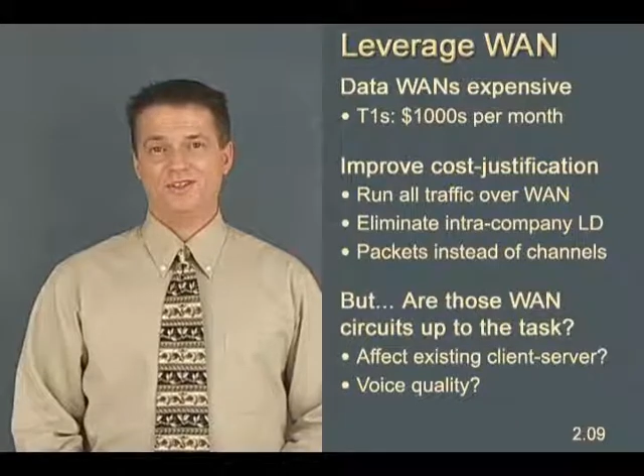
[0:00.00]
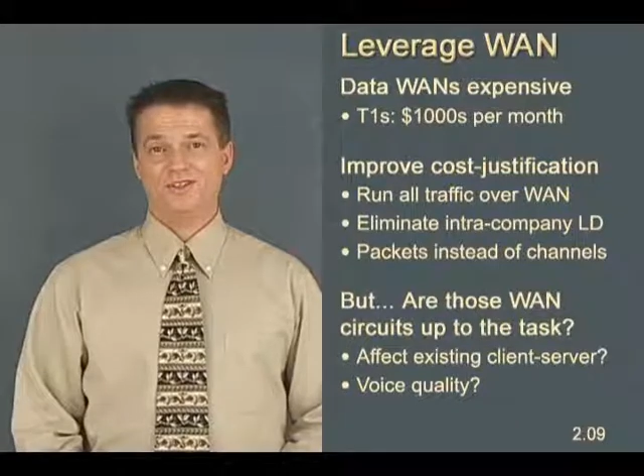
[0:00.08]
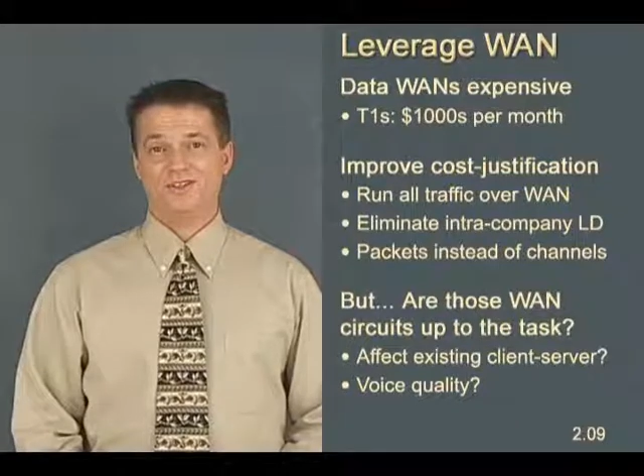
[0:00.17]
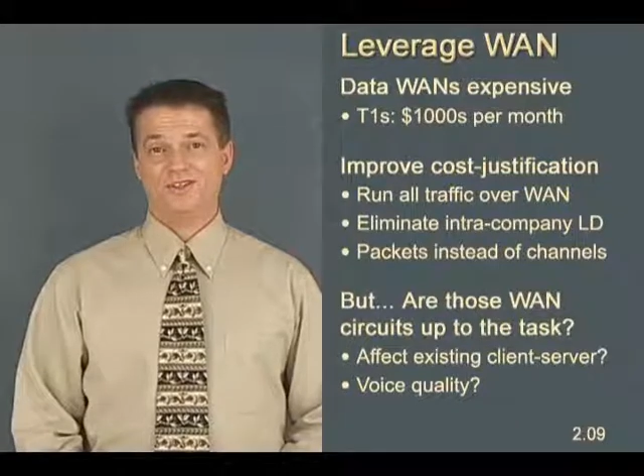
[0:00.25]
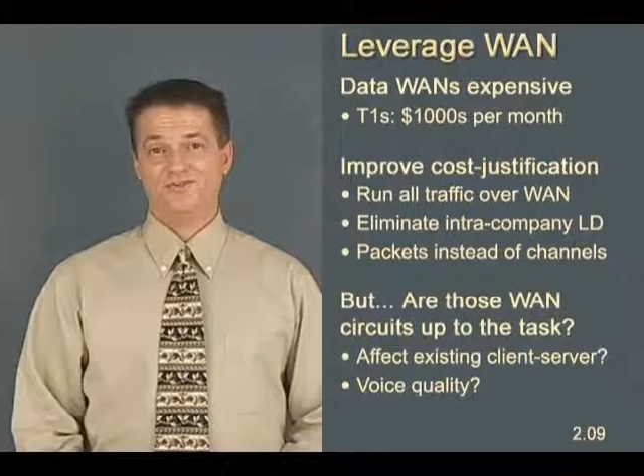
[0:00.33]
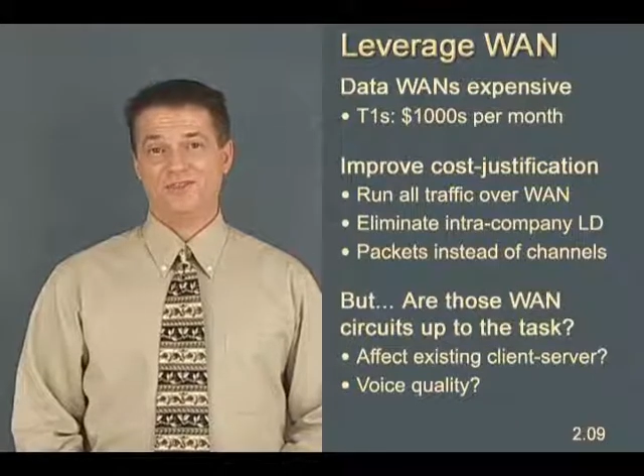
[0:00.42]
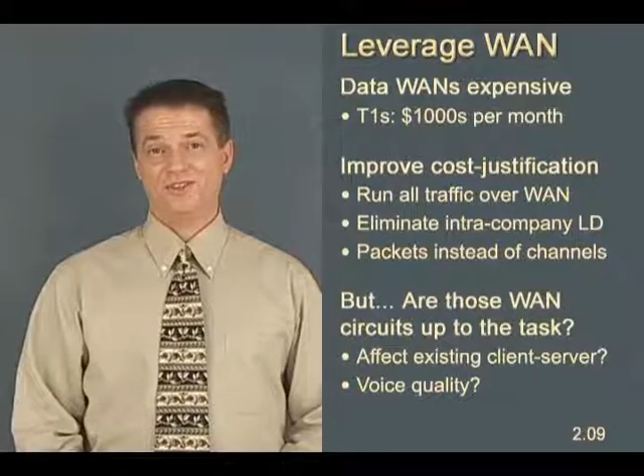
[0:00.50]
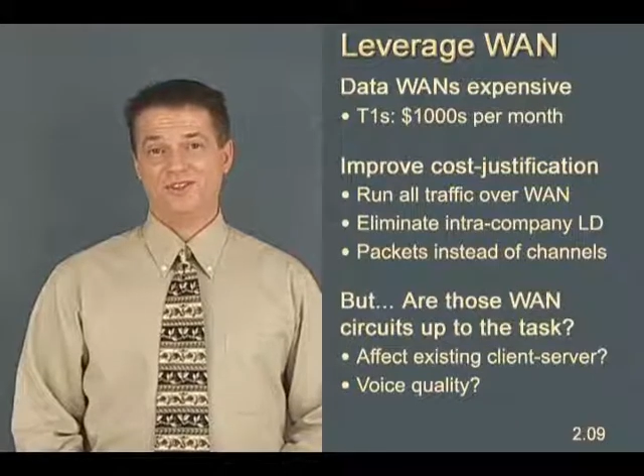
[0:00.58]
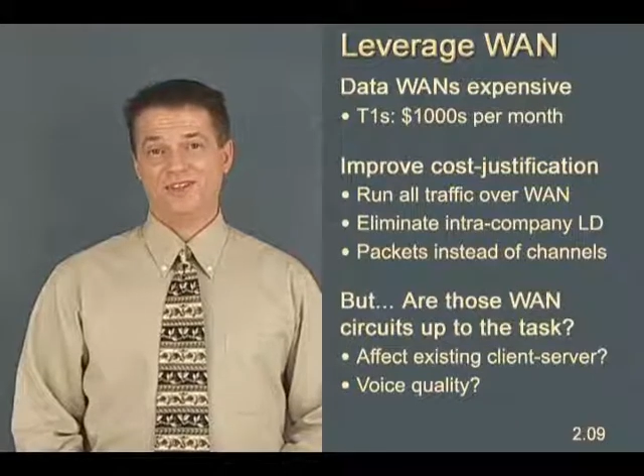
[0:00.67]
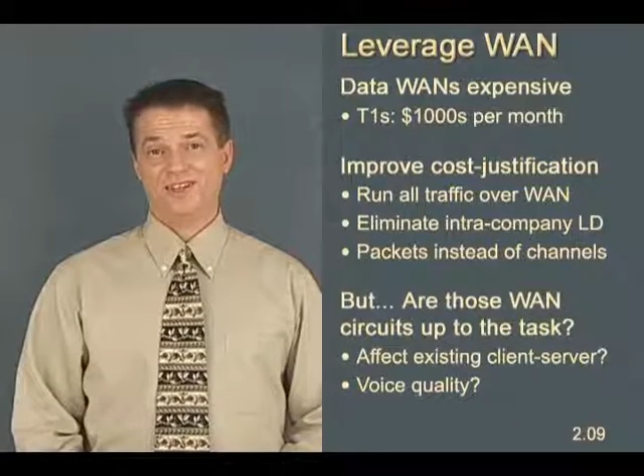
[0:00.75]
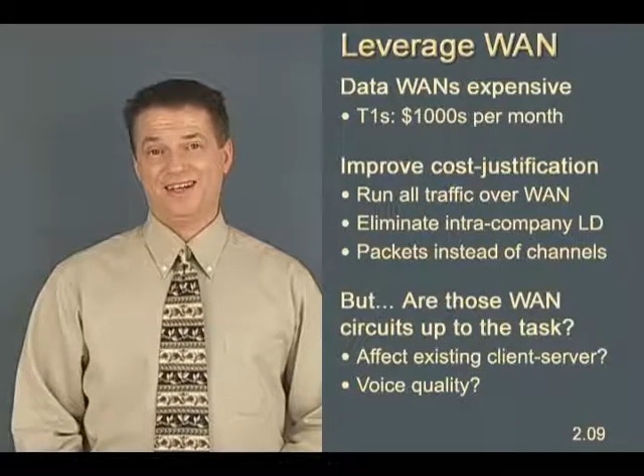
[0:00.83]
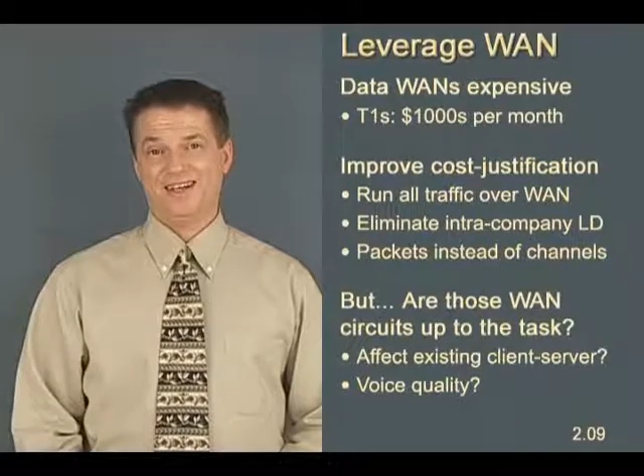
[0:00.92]
then what's
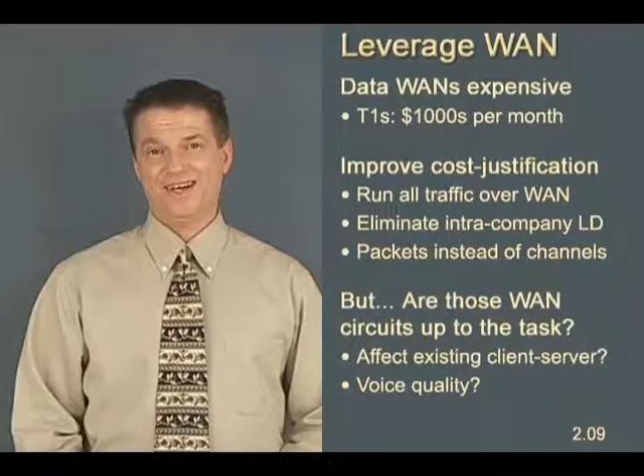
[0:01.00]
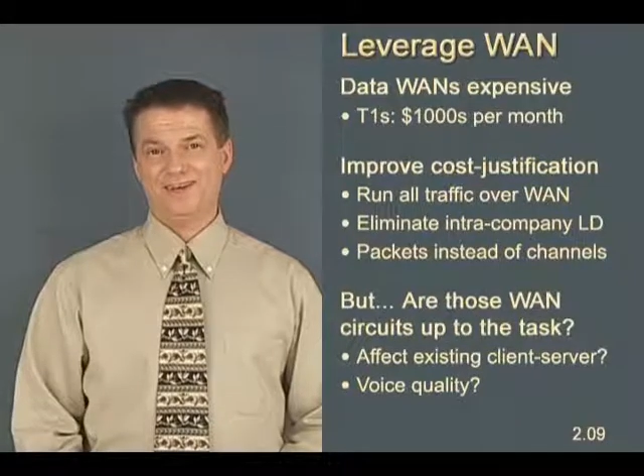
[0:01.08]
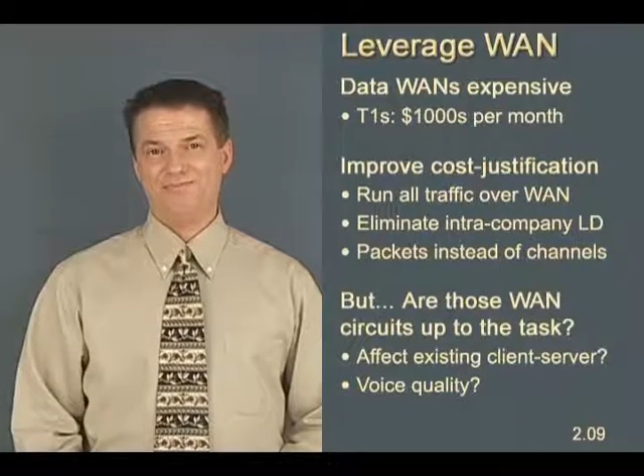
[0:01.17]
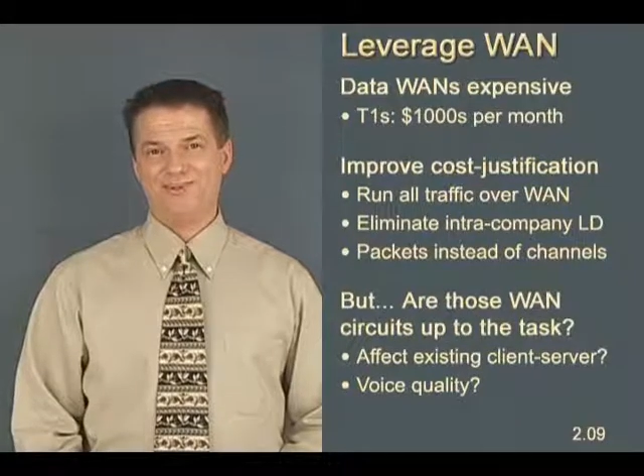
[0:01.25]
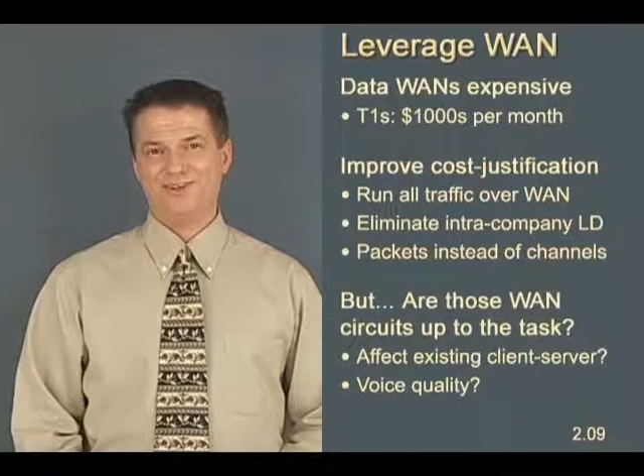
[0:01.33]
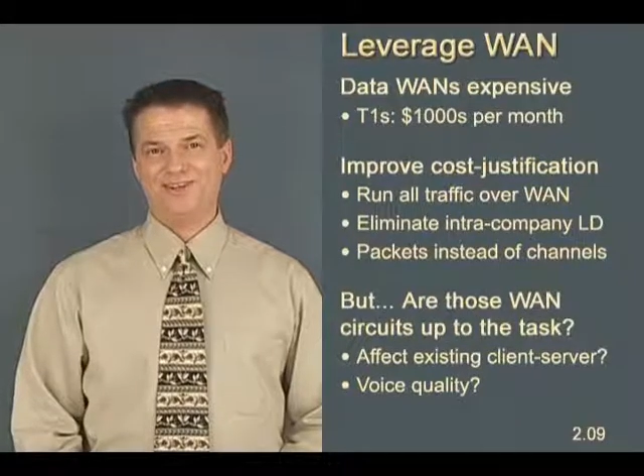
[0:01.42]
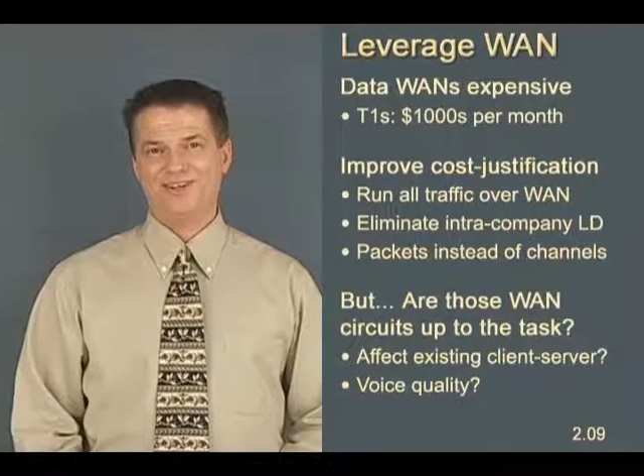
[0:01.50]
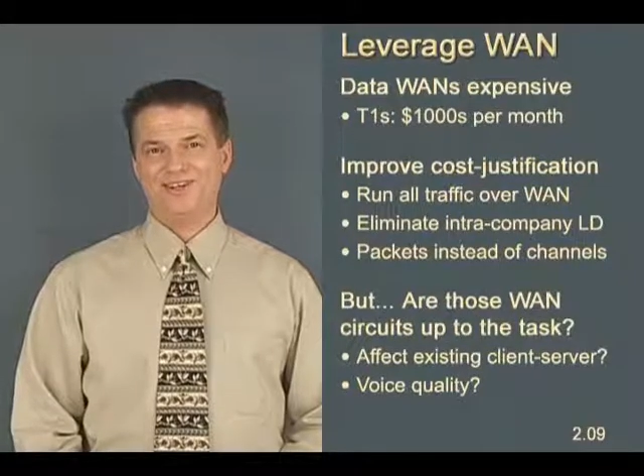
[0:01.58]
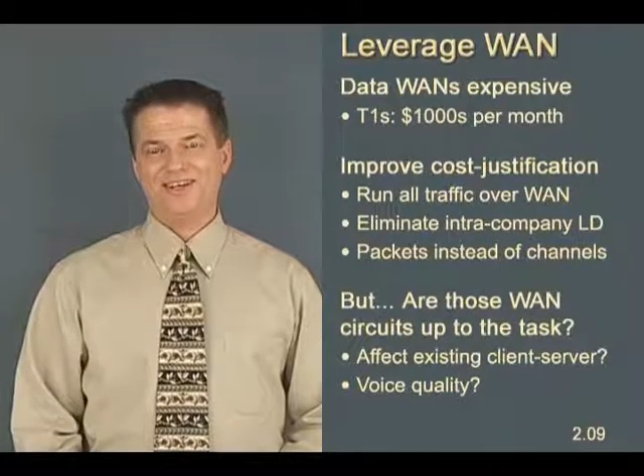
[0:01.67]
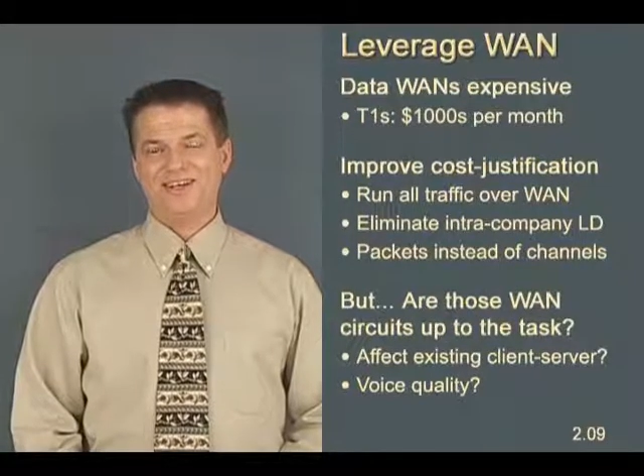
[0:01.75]
going to happen